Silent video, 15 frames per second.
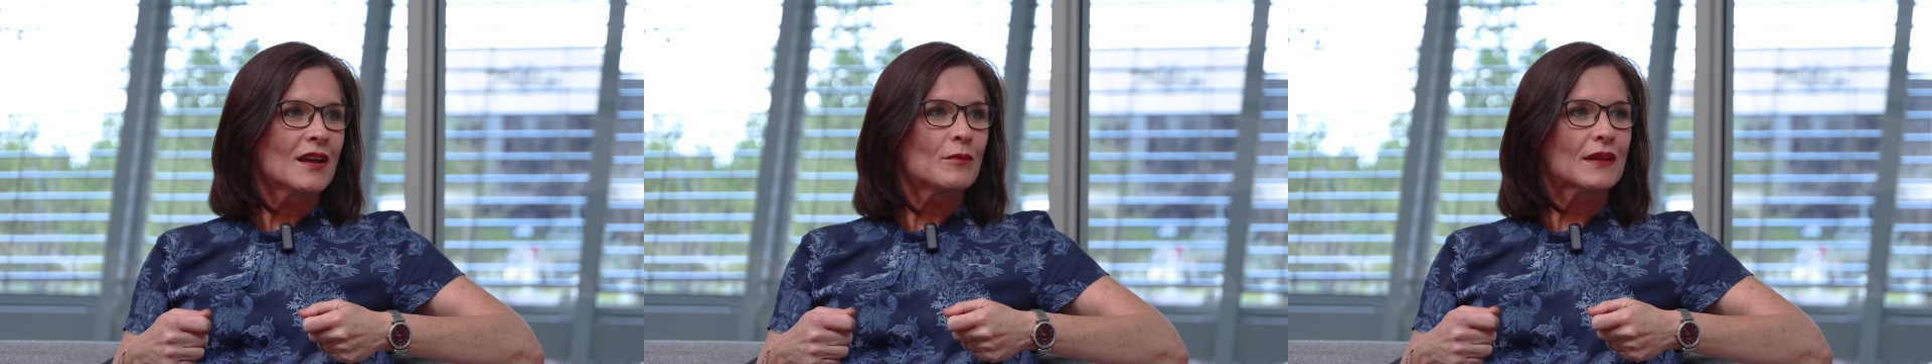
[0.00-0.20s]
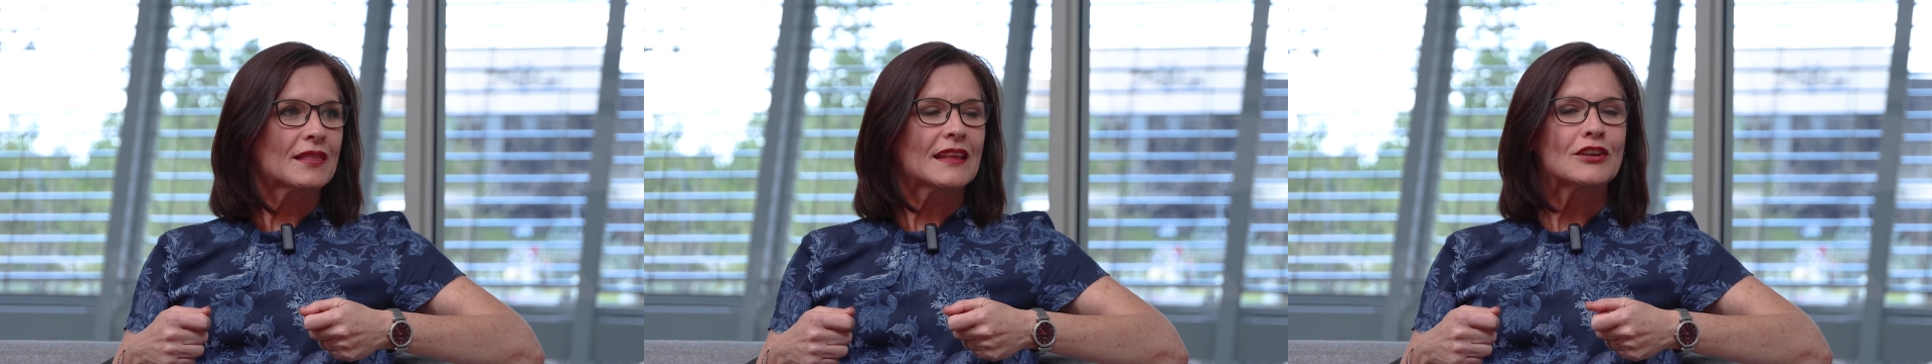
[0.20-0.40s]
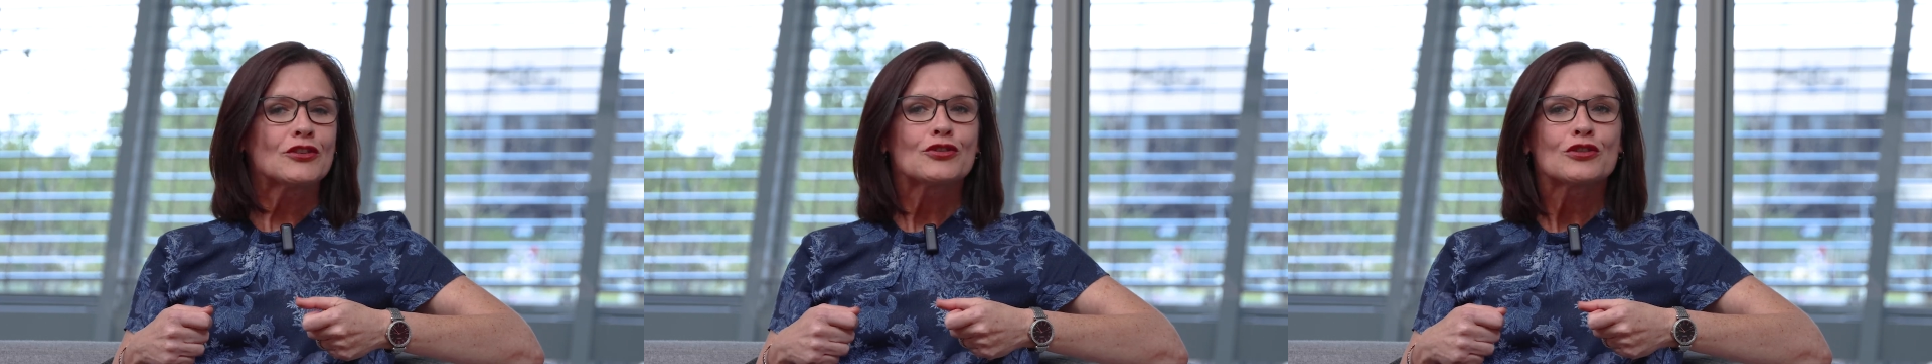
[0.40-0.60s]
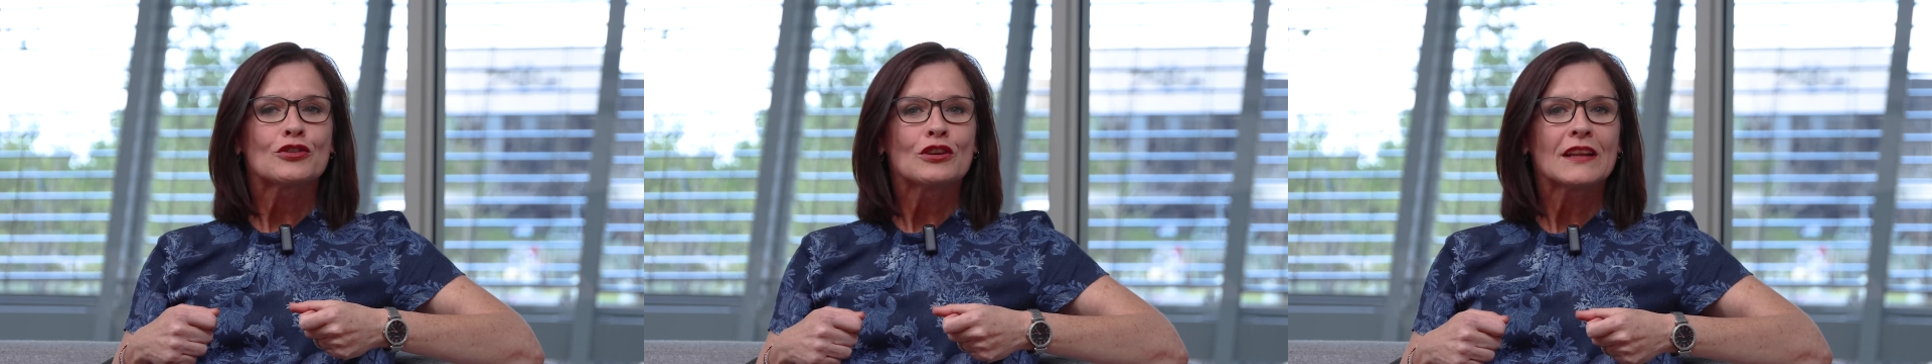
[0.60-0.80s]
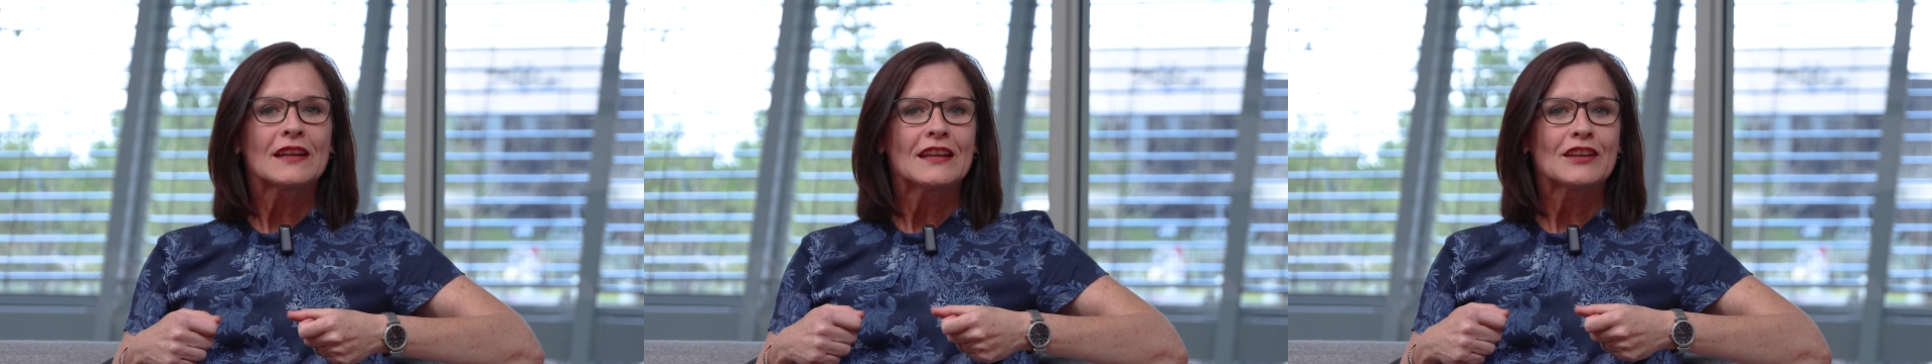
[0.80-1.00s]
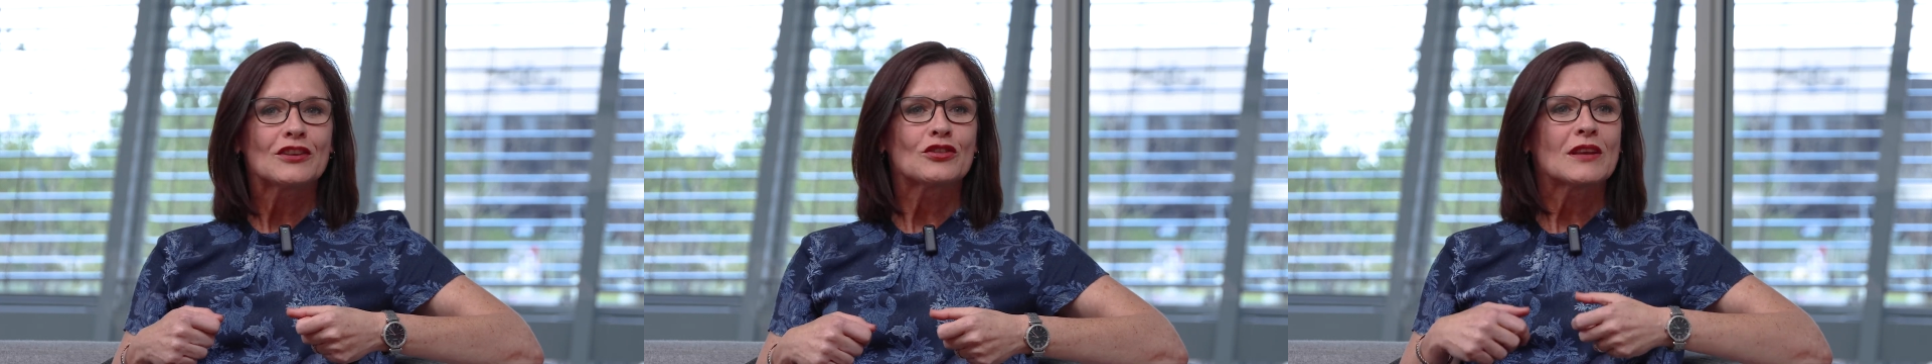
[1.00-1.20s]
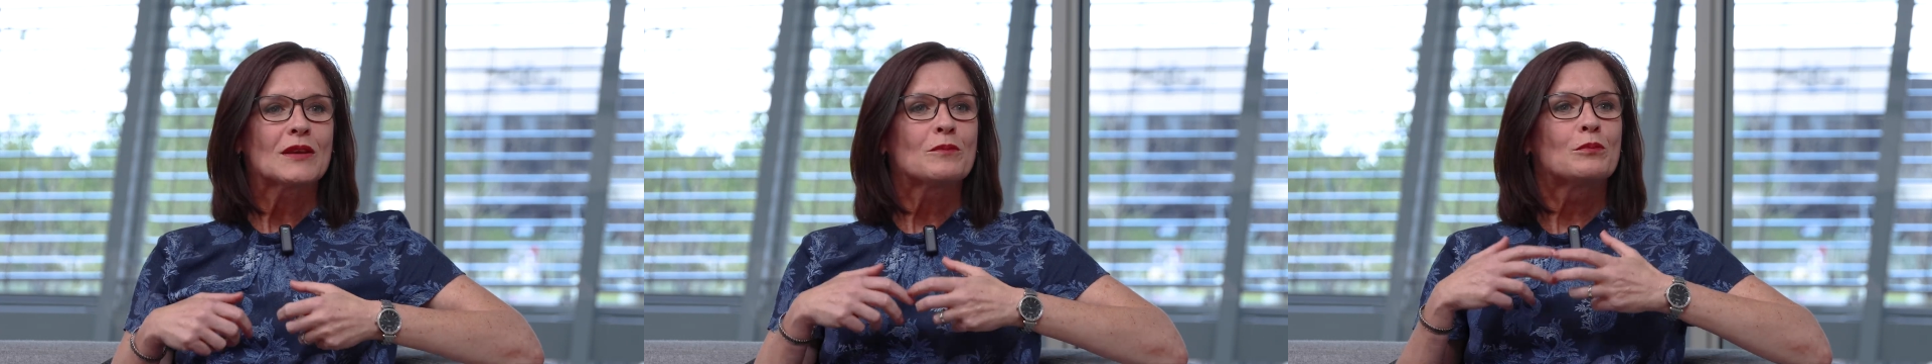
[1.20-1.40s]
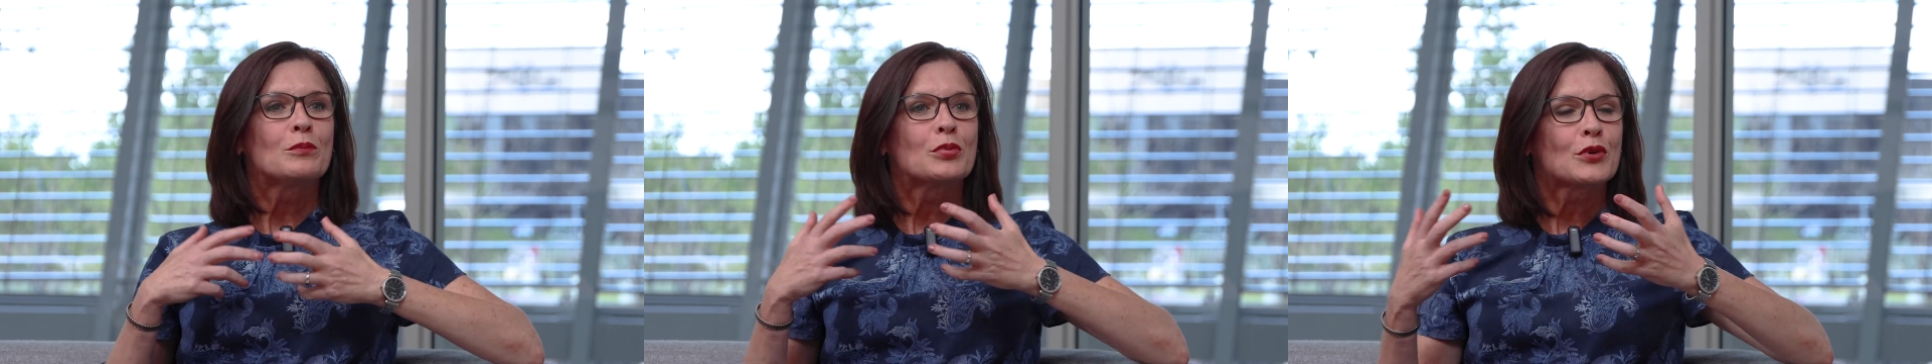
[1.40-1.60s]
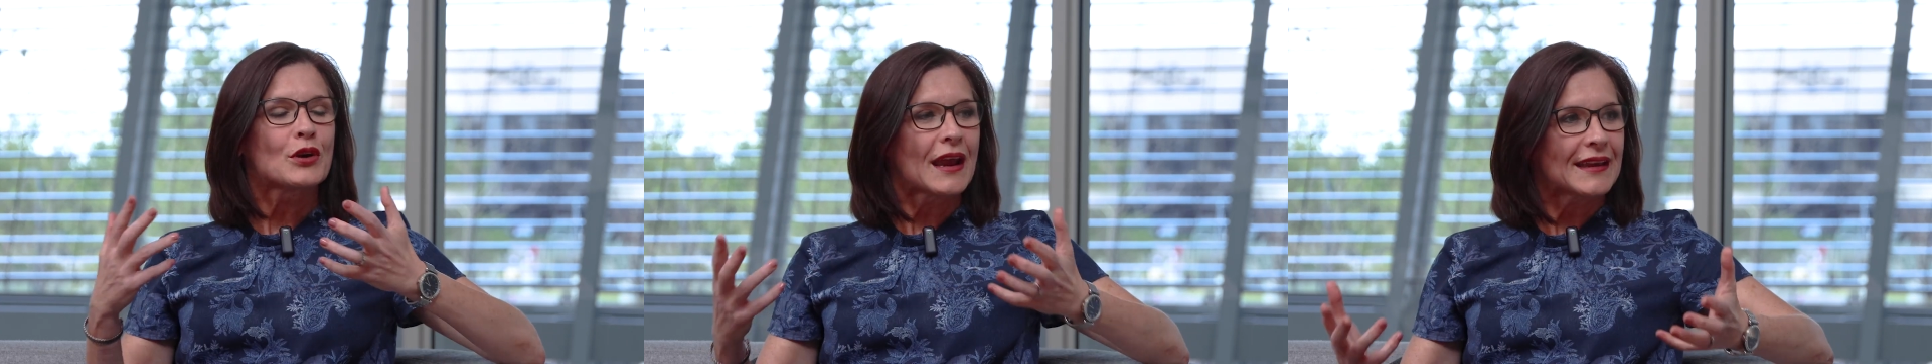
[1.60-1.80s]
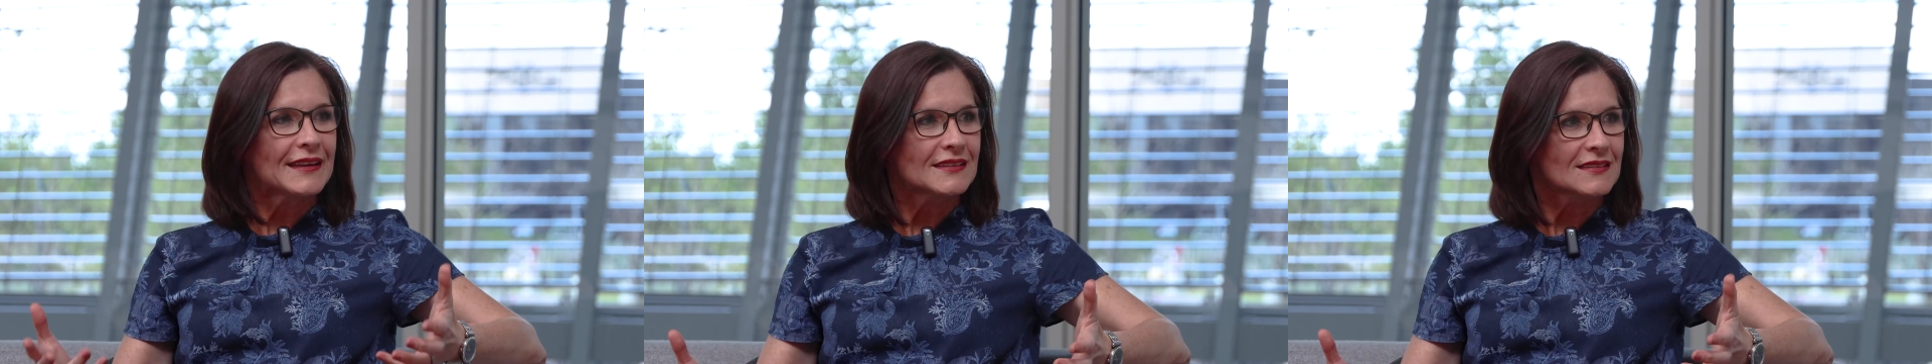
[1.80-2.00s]
but they truly need to
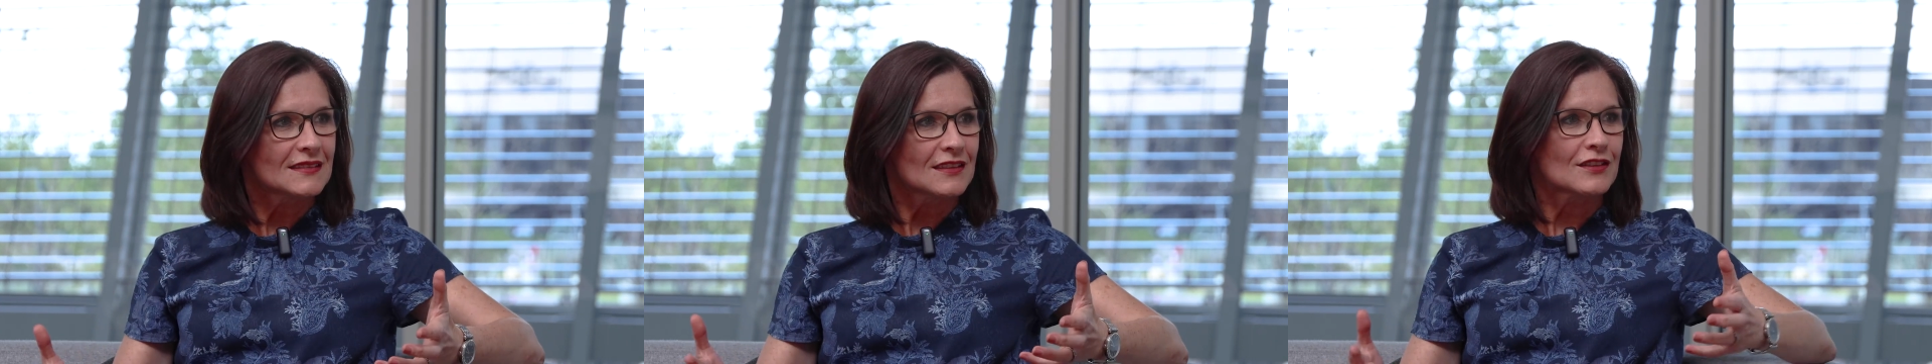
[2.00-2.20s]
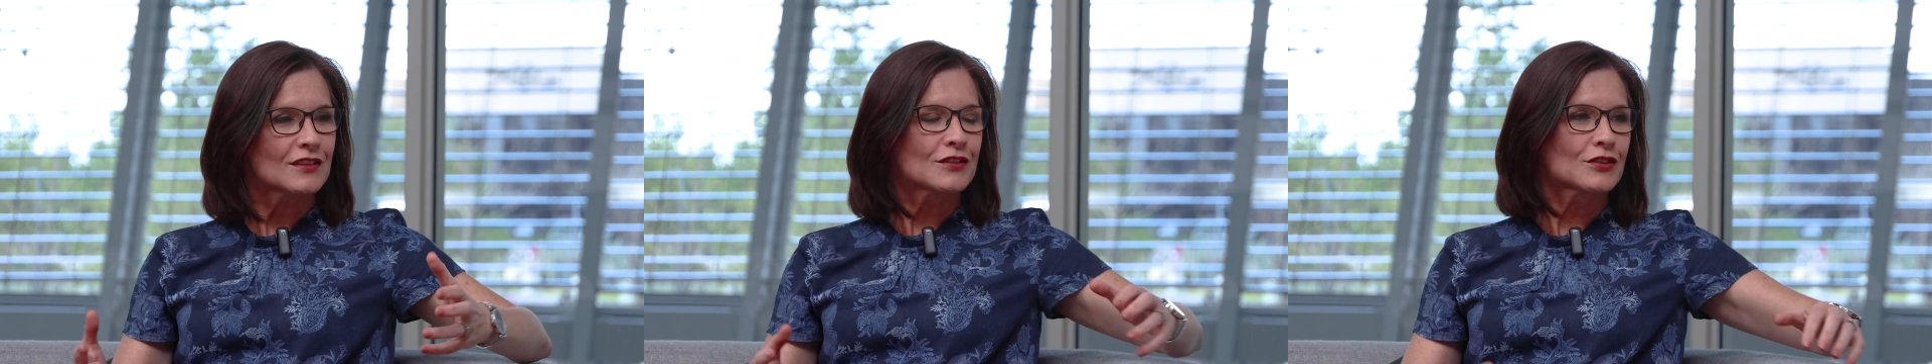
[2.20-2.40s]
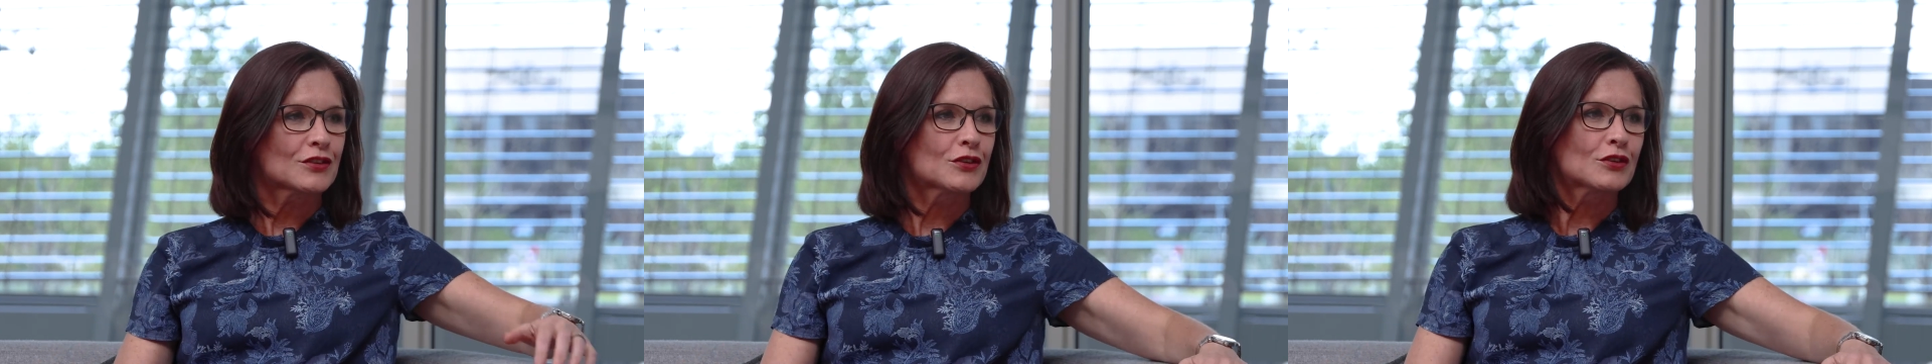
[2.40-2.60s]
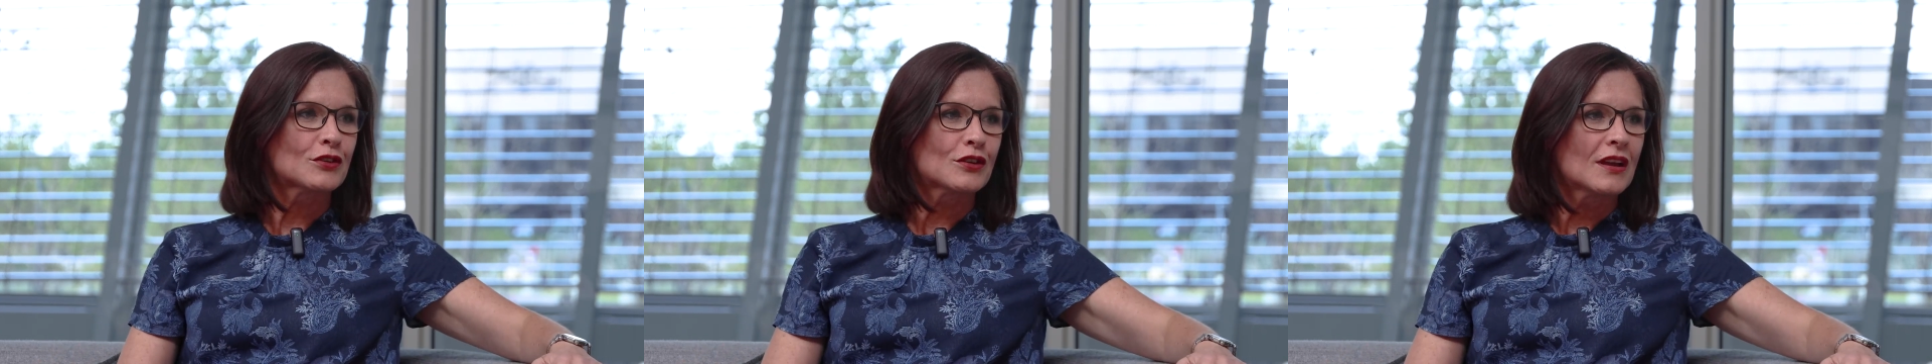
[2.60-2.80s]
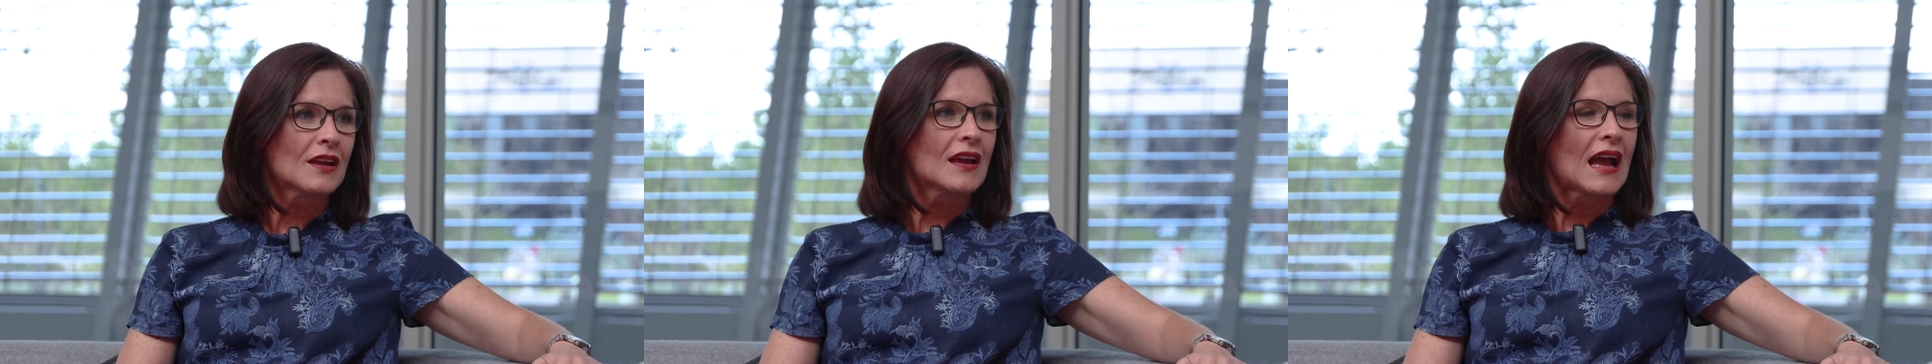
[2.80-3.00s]
embrace it through